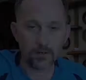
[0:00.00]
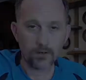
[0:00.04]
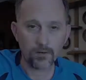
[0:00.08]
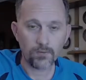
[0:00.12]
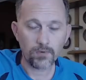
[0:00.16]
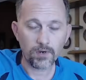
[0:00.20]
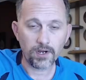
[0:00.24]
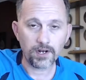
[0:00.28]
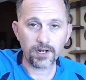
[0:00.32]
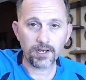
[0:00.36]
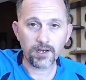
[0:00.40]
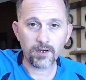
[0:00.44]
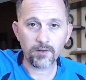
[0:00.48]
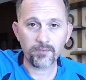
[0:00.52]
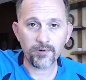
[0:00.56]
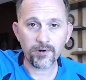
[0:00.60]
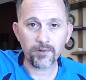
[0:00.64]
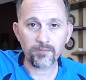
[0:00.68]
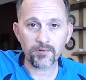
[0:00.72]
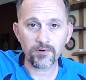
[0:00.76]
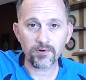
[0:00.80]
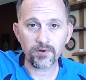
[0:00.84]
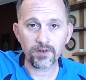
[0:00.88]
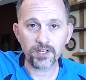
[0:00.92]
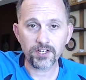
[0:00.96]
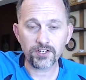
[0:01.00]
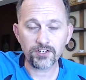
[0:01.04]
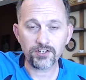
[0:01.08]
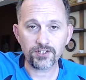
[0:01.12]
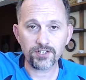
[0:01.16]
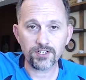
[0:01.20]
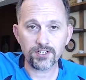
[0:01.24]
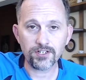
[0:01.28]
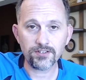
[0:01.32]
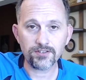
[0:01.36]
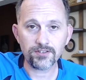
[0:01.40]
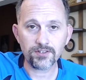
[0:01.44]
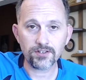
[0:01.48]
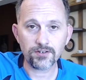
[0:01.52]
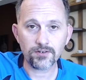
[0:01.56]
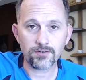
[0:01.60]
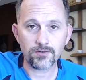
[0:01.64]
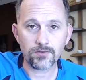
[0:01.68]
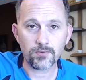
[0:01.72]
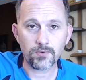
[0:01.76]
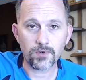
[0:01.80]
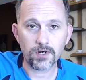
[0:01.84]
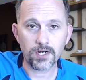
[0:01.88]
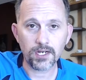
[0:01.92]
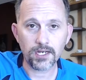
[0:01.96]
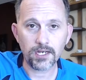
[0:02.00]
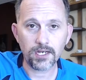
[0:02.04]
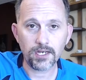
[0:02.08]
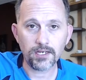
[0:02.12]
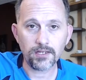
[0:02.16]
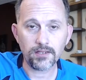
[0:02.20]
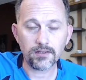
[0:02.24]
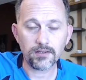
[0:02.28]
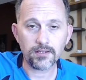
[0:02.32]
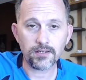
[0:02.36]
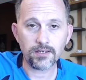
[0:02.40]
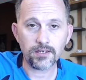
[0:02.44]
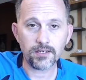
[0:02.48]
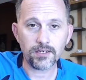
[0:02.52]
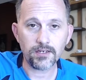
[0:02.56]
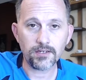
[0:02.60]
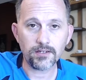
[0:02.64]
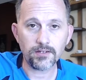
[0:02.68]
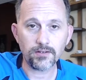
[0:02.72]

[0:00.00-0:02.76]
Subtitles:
Right now preparation is underway. The